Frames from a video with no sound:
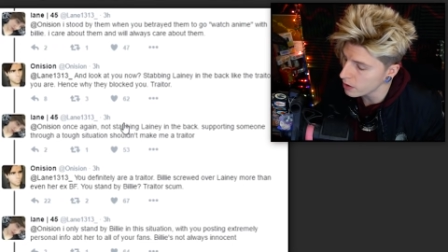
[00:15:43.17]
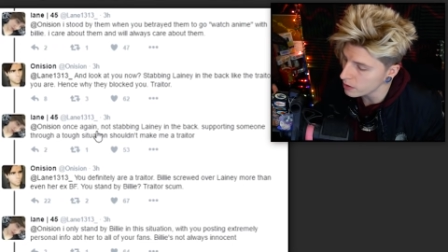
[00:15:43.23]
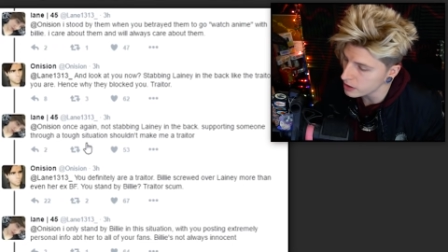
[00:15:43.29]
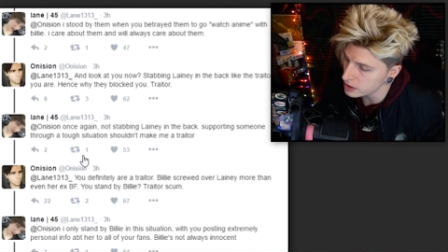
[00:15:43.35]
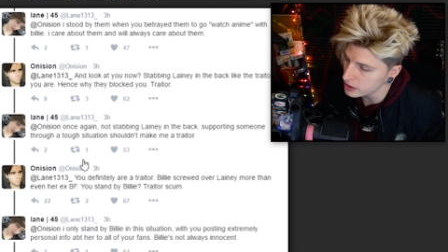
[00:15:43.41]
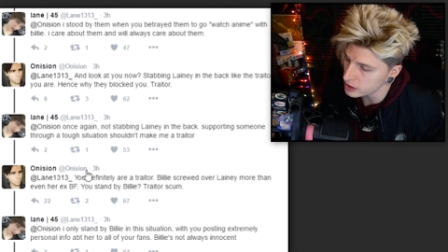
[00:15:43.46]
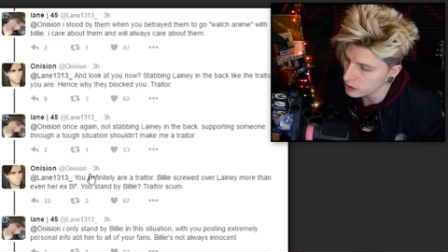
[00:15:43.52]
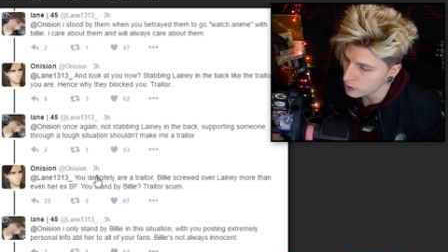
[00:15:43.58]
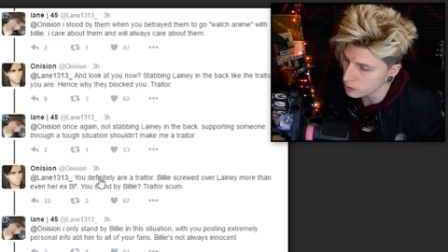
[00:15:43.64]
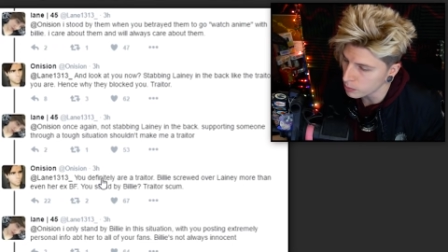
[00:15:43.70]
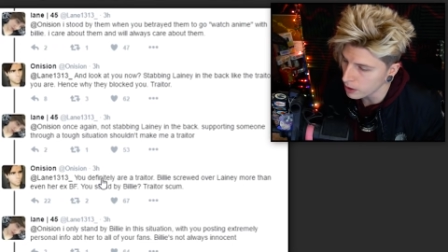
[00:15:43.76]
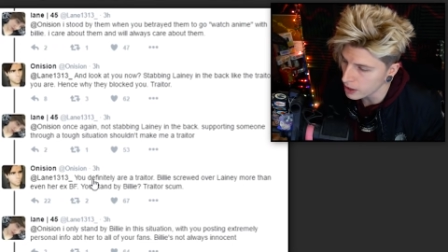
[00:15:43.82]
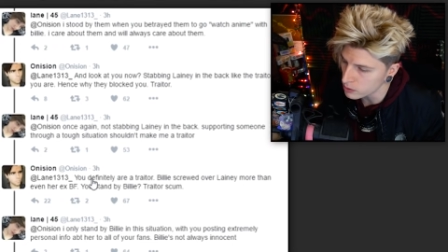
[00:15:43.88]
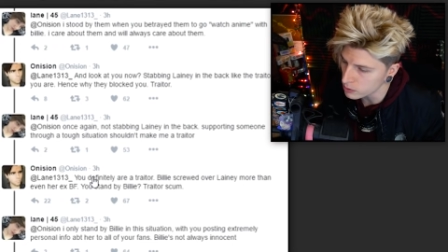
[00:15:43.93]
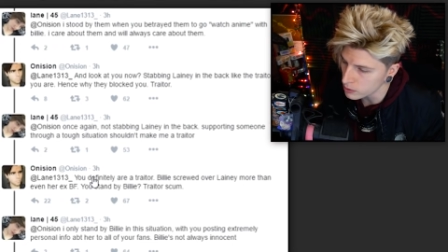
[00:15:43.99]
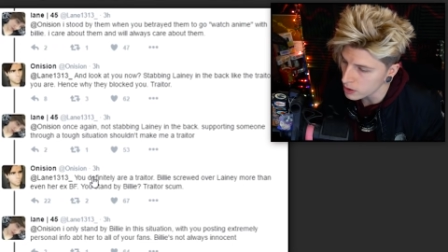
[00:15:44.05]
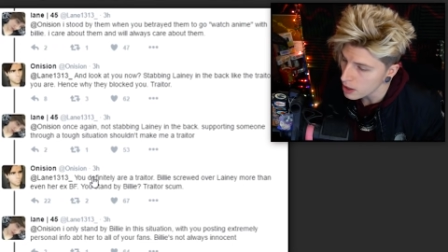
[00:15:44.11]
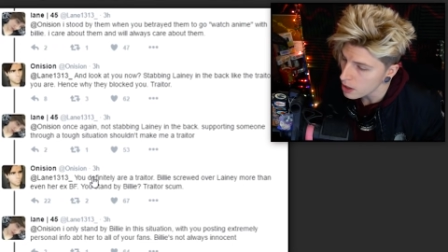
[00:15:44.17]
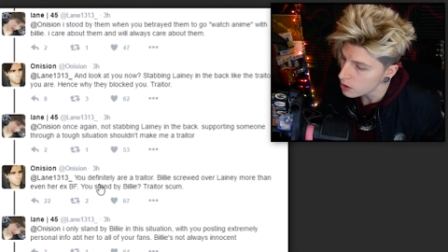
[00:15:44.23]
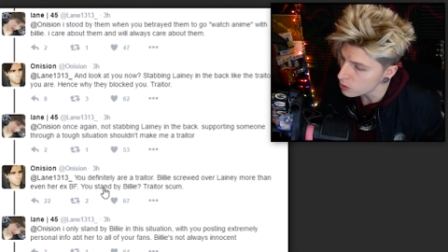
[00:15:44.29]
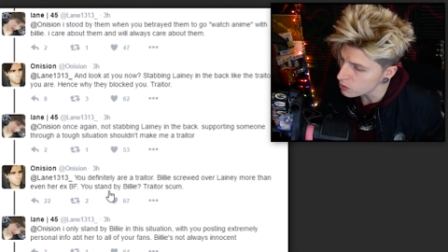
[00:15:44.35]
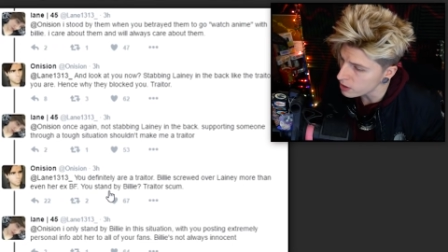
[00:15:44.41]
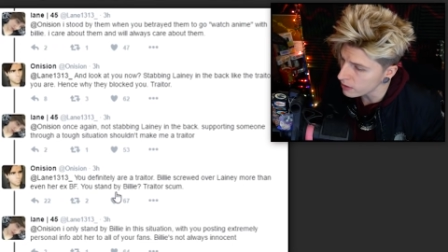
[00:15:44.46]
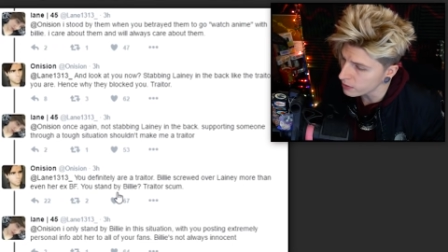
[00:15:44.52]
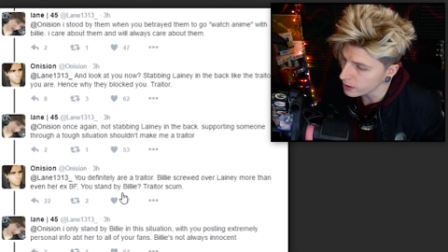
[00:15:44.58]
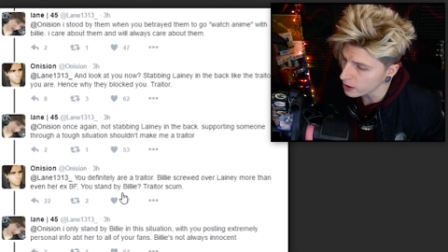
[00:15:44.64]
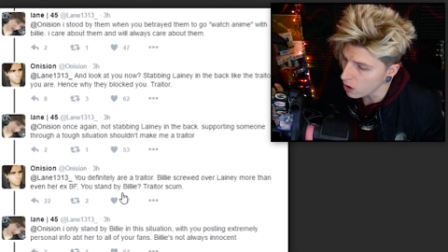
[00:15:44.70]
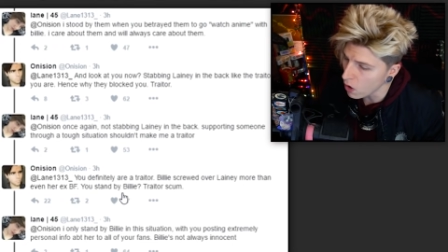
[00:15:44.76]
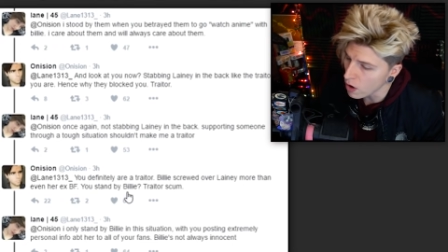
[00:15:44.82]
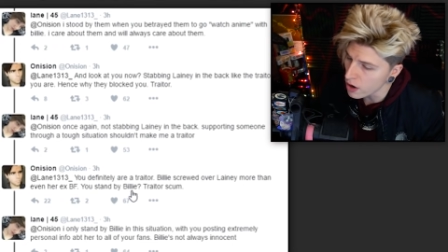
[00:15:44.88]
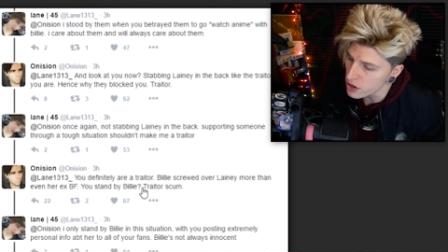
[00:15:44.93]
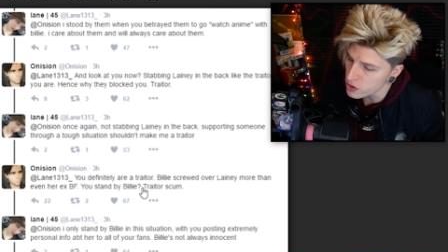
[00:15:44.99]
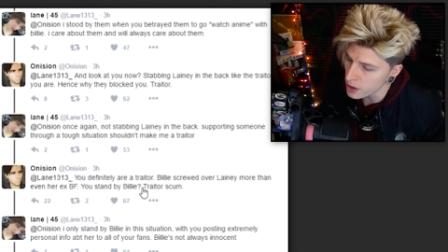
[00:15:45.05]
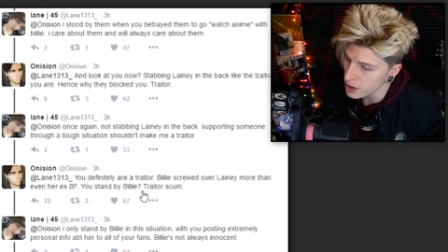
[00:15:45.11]
Onision replies with, you definitely
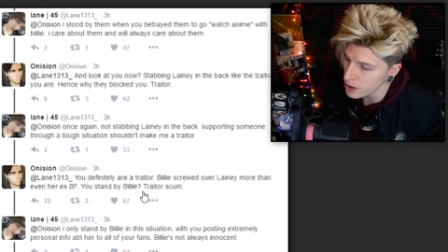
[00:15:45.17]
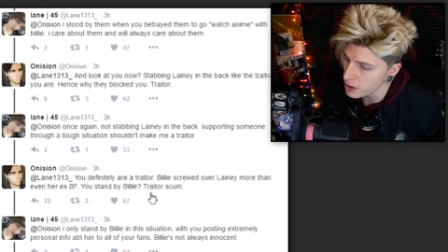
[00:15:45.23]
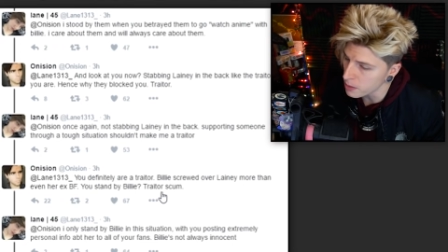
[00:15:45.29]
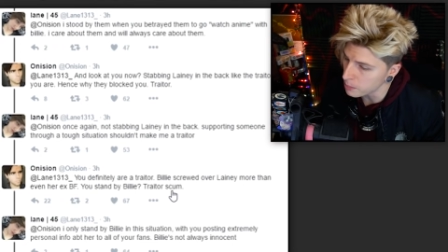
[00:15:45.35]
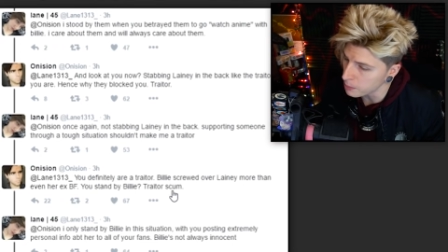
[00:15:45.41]
are a traitor.